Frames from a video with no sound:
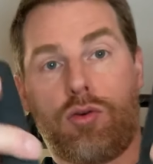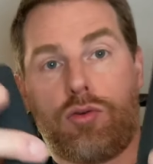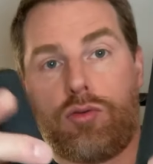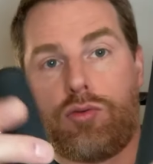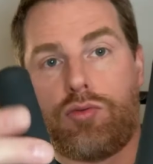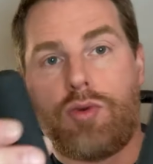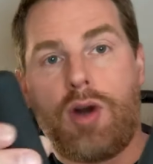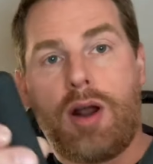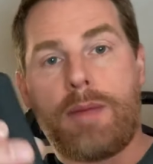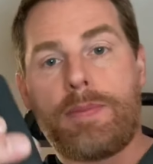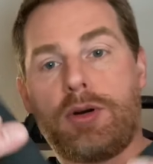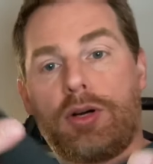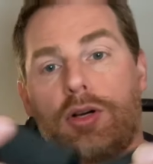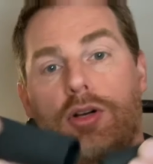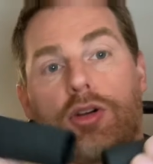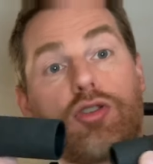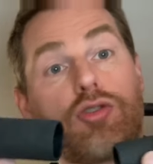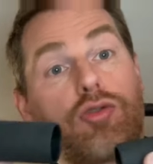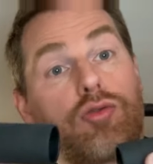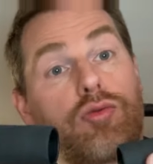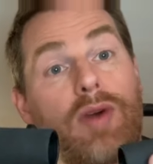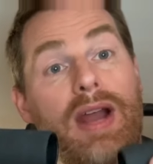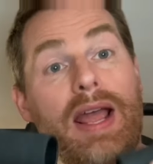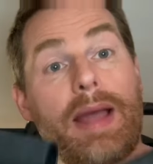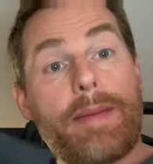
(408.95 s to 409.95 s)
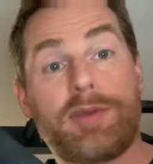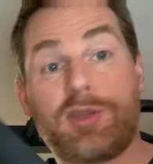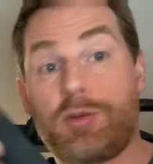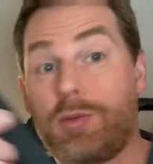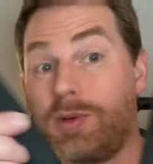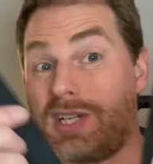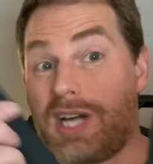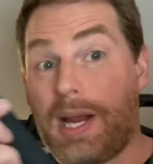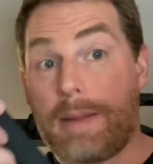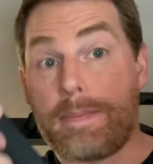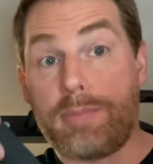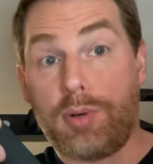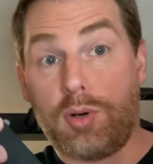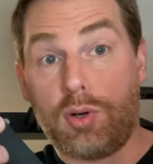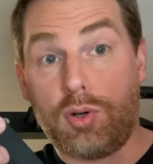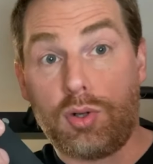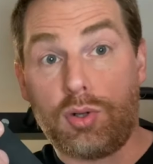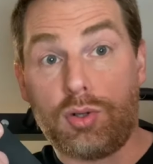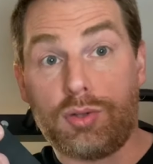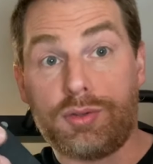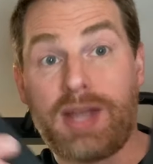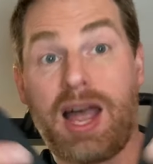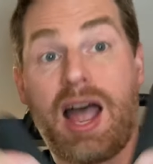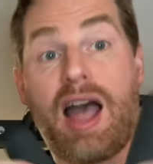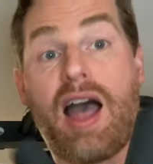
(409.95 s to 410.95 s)
rubber grips, which I
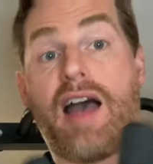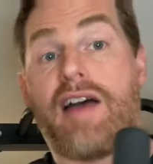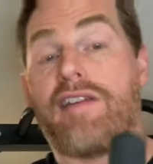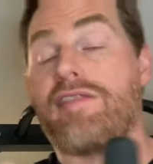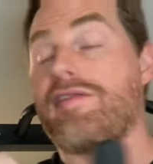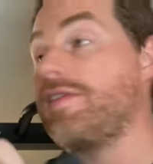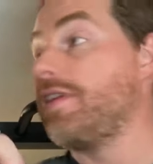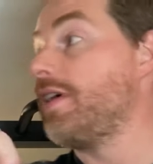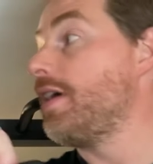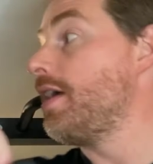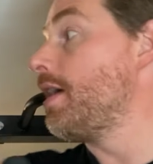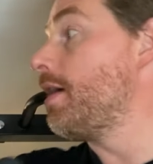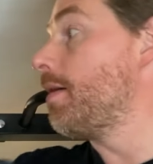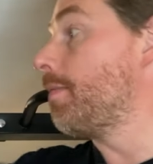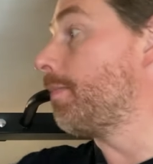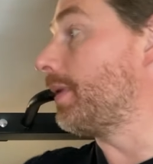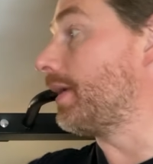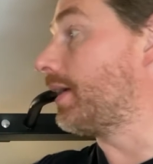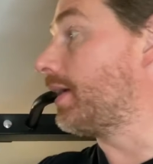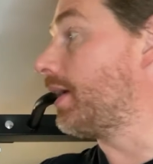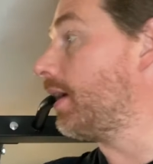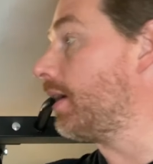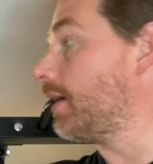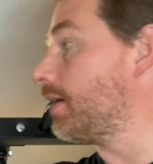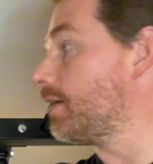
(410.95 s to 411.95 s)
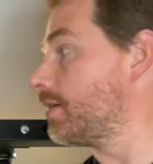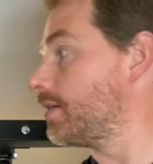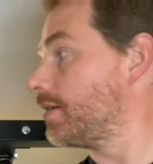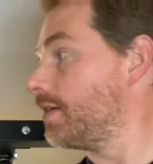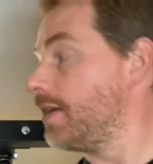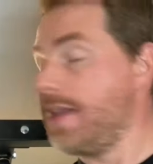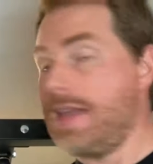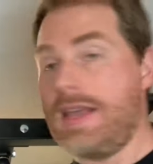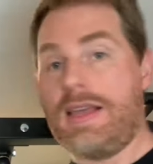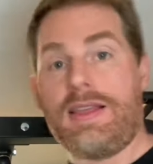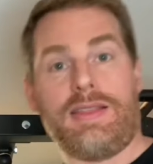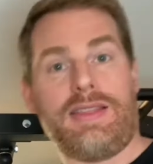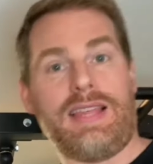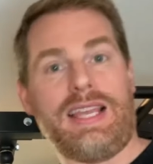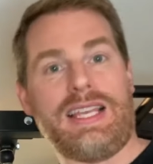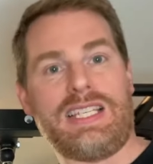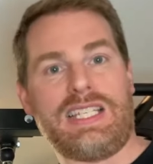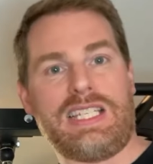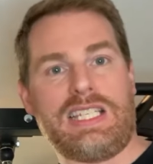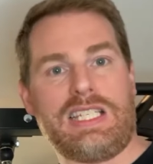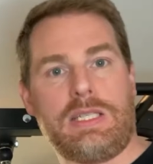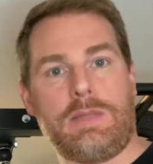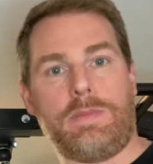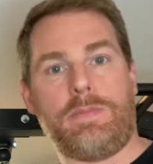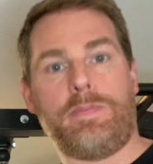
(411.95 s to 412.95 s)
pulled off because they
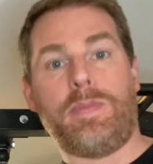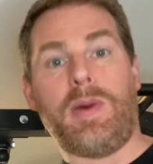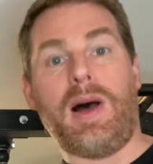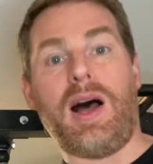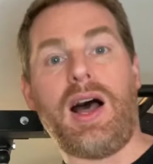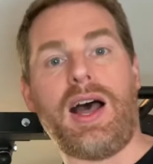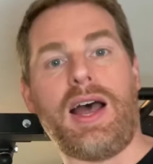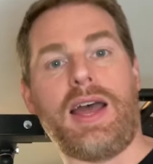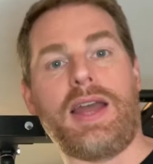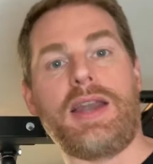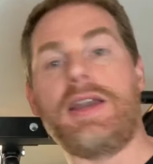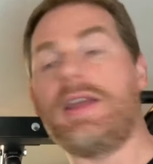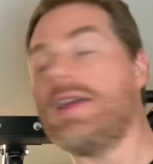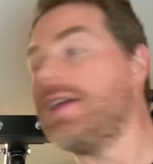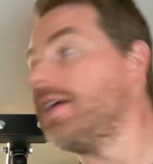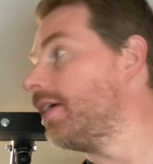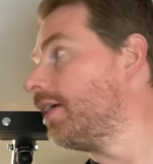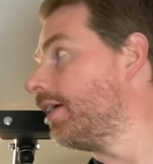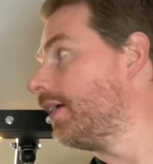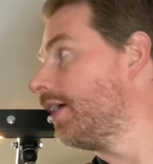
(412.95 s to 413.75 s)
spun